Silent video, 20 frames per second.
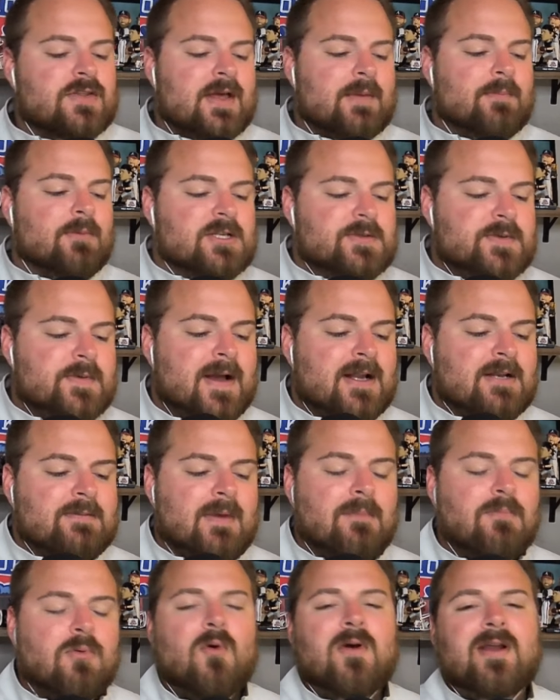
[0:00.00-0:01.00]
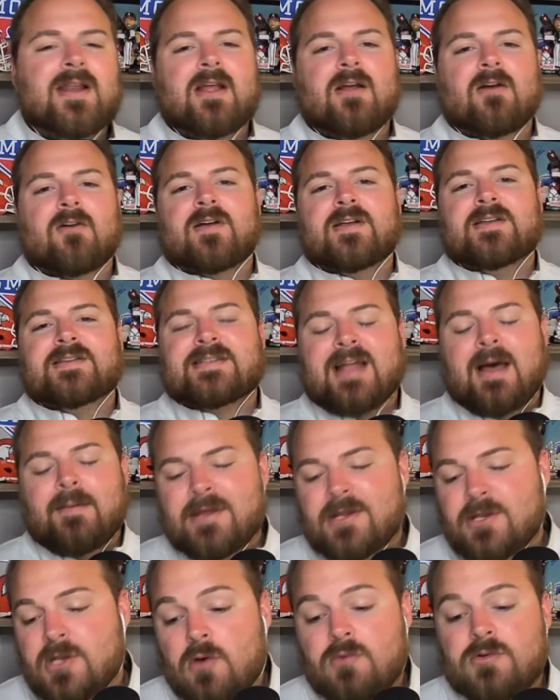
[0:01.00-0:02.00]
that brings me back to my point here is, and I
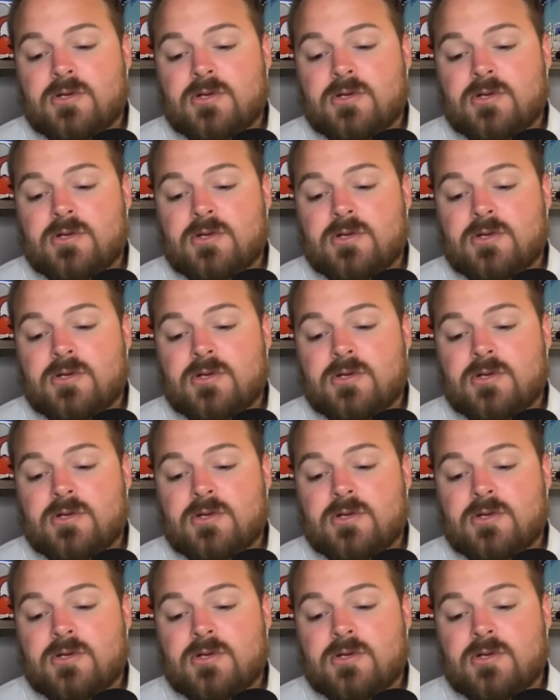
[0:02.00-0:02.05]
mean no